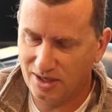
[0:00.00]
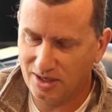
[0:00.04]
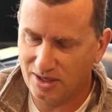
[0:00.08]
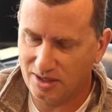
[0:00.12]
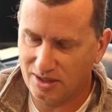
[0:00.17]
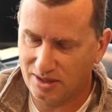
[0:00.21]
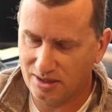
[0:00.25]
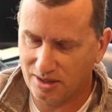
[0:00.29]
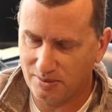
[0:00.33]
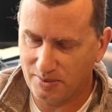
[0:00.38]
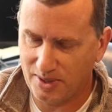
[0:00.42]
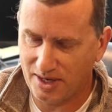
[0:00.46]

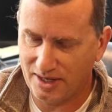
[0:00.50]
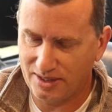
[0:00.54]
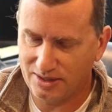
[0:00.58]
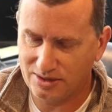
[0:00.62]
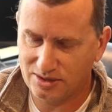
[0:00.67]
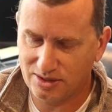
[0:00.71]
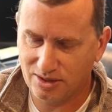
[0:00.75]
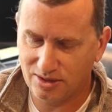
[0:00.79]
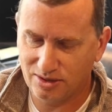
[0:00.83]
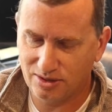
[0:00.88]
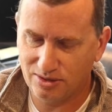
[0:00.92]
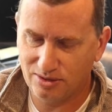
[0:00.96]

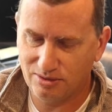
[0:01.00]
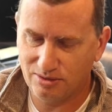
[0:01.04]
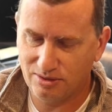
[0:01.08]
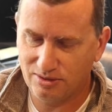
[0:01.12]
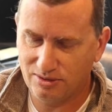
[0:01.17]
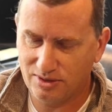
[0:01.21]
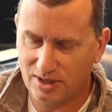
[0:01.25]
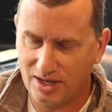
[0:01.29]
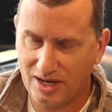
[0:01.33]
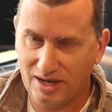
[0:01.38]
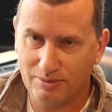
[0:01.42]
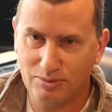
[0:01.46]
ISO,
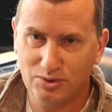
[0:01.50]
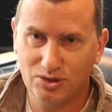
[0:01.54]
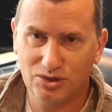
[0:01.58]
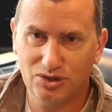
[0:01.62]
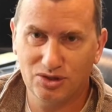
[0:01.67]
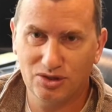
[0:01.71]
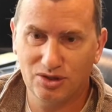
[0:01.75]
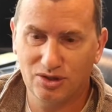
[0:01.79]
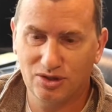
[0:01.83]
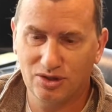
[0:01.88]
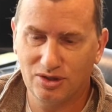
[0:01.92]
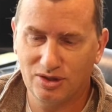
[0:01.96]
the
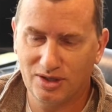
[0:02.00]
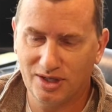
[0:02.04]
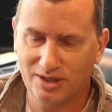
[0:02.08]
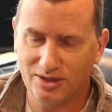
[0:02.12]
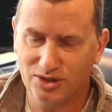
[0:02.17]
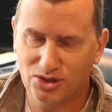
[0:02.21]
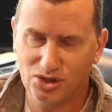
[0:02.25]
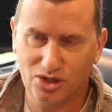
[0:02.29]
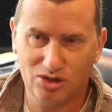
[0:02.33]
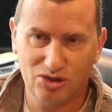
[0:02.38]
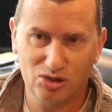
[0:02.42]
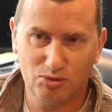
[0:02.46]
aperture, and the
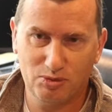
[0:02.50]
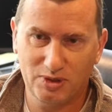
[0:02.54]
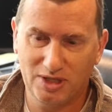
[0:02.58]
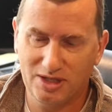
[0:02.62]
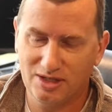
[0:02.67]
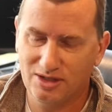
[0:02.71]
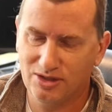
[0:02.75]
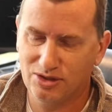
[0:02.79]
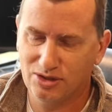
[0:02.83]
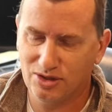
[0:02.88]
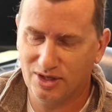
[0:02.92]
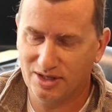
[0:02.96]
shutter
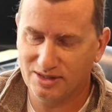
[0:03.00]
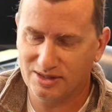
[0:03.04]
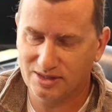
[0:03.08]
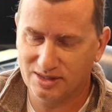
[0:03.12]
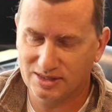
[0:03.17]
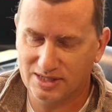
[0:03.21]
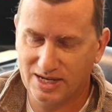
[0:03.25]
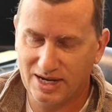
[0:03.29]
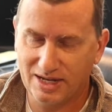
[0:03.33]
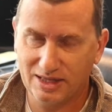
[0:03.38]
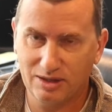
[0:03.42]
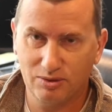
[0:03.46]
speed. So that's
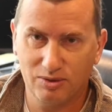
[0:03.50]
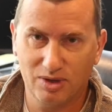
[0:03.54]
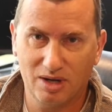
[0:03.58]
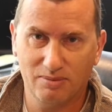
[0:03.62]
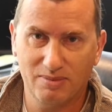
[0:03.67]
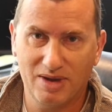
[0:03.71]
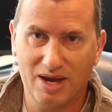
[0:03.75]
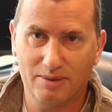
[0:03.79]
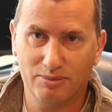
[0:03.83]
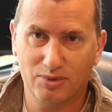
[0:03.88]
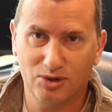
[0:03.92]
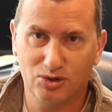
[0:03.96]
exactly what I
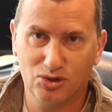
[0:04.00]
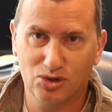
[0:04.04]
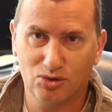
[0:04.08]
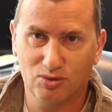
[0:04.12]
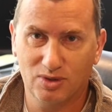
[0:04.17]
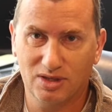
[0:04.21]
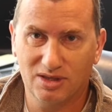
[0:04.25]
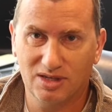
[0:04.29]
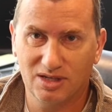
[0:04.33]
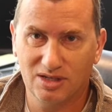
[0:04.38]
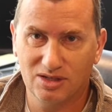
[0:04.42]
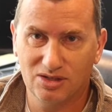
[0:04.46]
mapped those 3
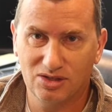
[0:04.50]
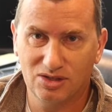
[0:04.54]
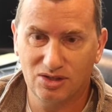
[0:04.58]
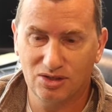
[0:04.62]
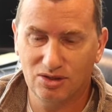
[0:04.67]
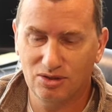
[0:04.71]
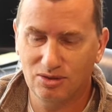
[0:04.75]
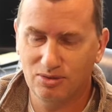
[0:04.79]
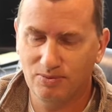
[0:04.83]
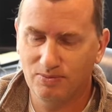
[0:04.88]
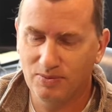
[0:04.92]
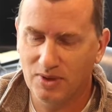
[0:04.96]
things
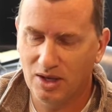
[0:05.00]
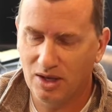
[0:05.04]
to.